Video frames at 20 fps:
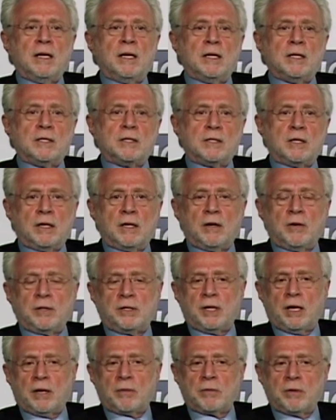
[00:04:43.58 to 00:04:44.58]
his
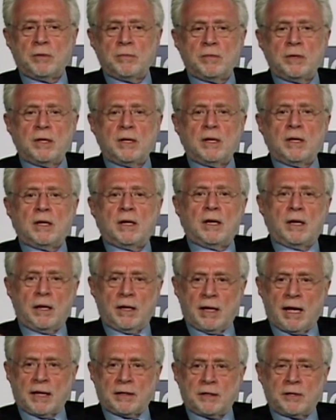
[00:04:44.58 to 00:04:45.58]
hotel room
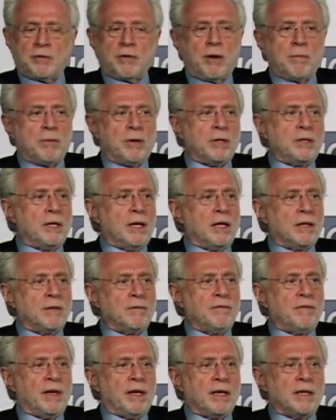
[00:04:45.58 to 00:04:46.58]
at the Trump Hotel
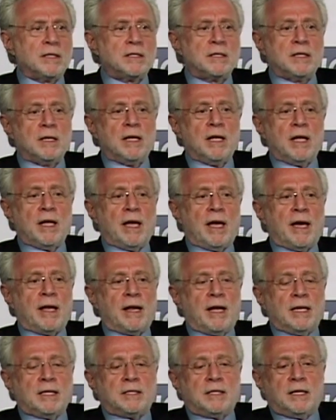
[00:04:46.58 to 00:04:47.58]
in Vegas.
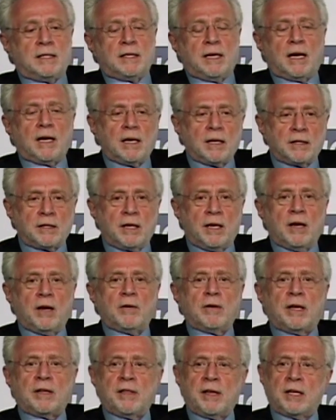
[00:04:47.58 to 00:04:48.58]
And I said, Donald,
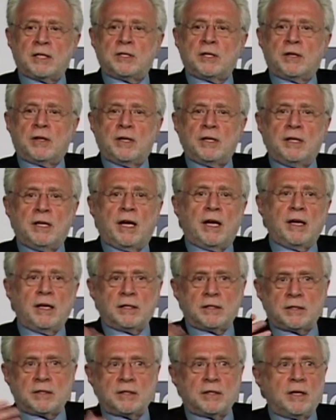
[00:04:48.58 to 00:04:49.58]
I think it's a good day.
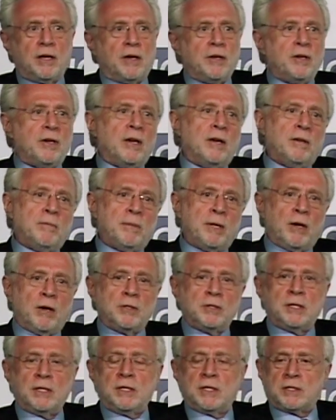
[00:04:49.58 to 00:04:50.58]
It's, you're going to be
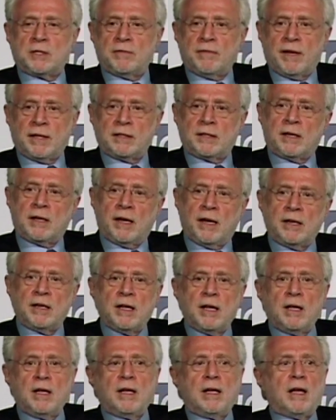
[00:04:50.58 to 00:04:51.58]
hosting this event tonight.
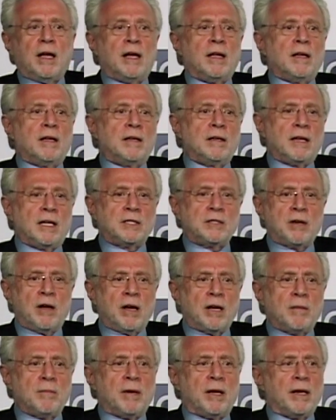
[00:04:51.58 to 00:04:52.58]
Let's
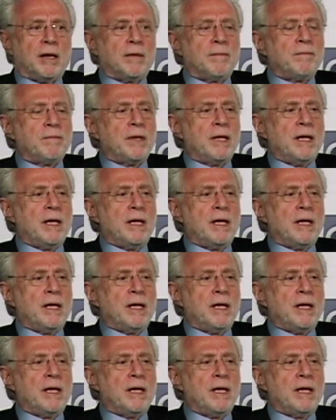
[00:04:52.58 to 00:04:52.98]
talk about it.